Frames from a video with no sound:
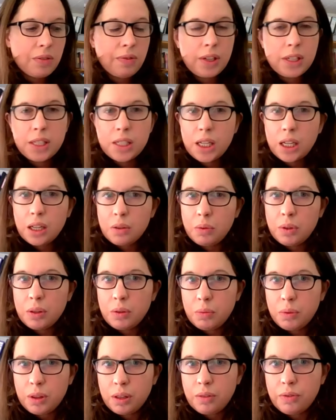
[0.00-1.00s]
if I stick with
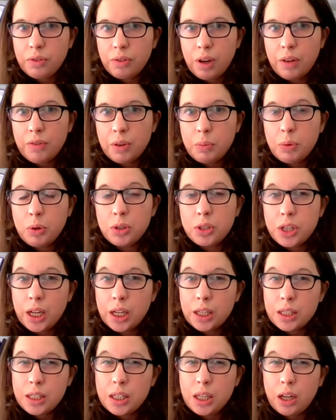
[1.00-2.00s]
the Forever
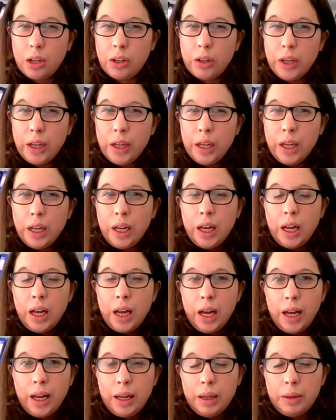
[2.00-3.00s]
Project. So
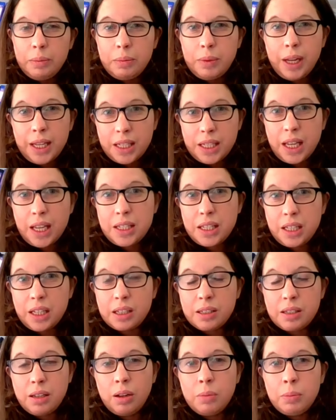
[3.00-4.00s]
as an
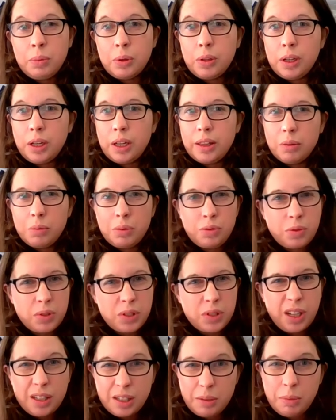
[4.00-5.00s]
example, and I think we've
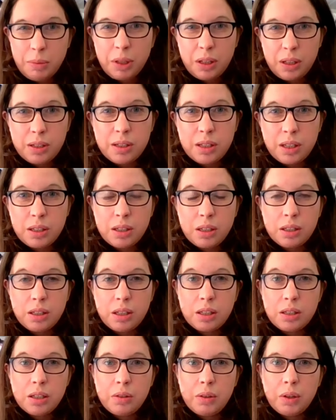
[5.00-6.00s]
also had some others that
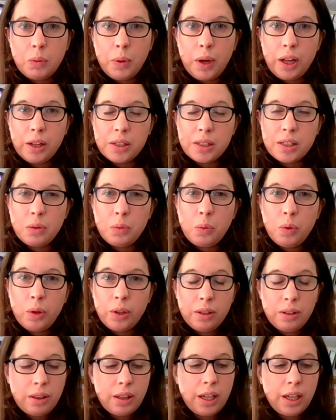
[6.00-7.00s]
do it well. So
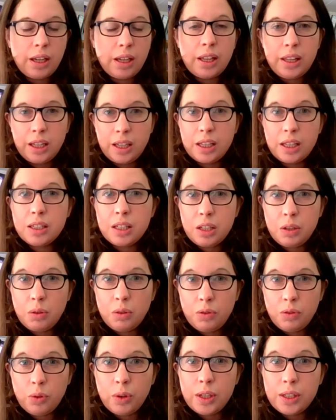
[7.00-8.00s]
one thing I think is to
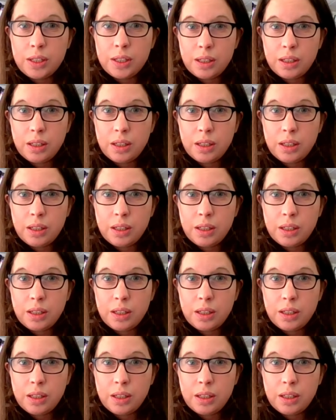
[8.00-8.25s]
avoid